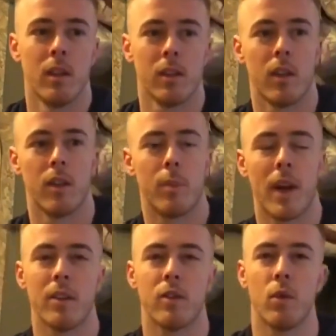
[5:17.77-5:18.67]
So it
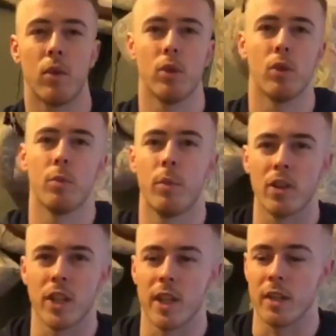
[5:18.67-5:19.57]
depends what your
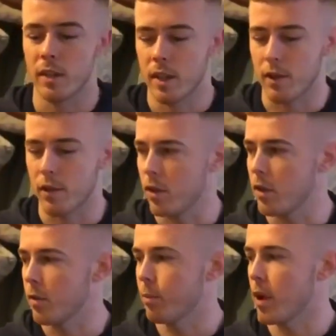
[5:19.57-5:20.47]
budget is. If you,
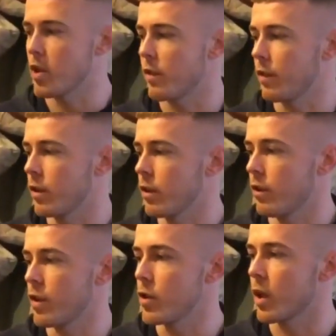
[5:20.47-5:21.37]
you can budget for,
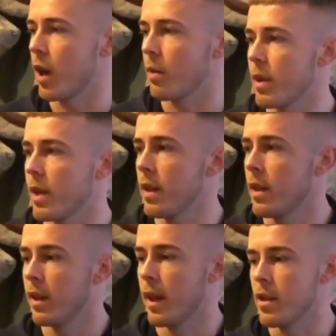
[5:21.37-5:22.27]
for new carpet
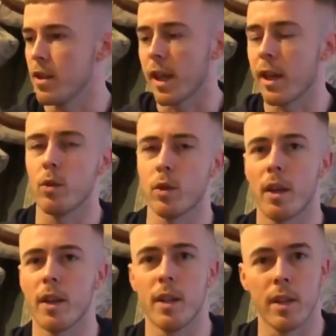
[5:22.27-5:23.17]
and you can get it all
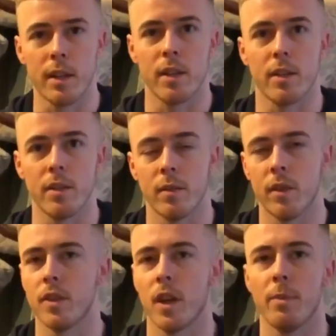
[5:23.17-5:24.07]
done in, in the,
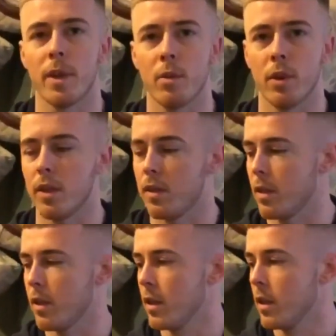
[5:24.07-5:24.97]
the time that you wanted
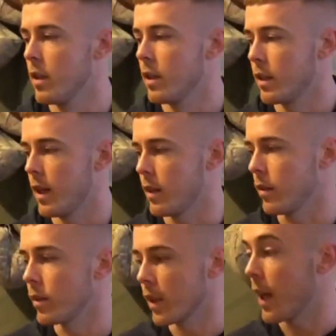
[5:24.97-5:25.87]
to, then
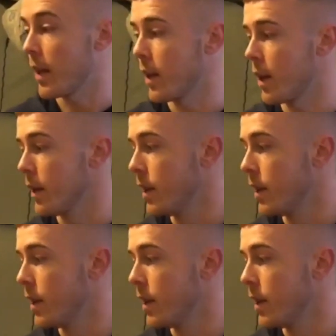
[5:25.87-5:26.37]
get it done.